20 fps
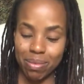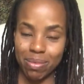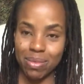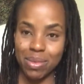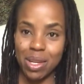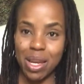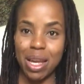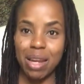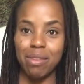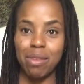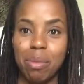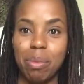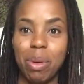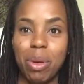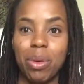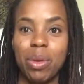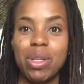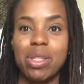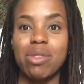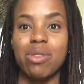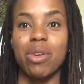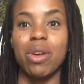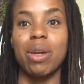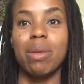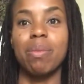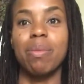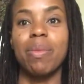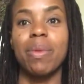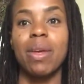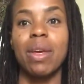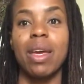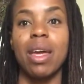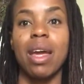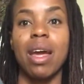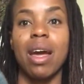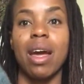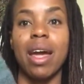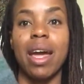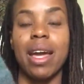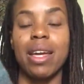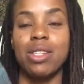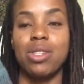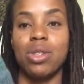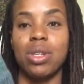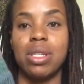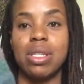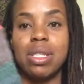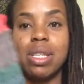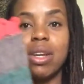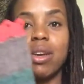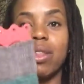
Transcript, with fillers: It's kind bonus for him. As you can see